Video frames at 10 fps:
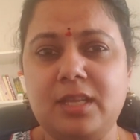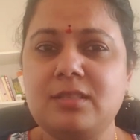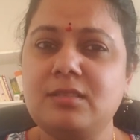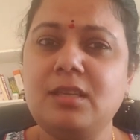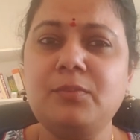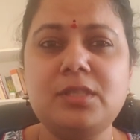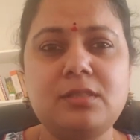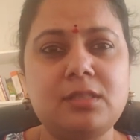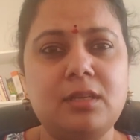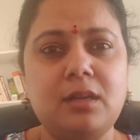These
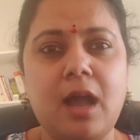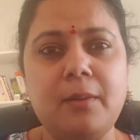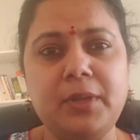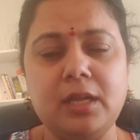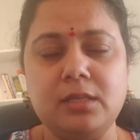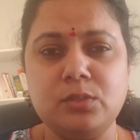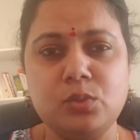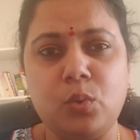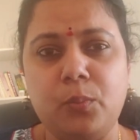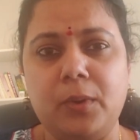demons are harming us
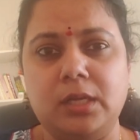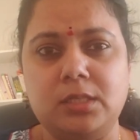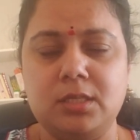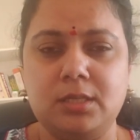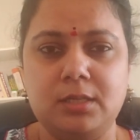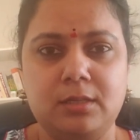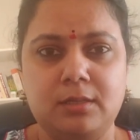so much.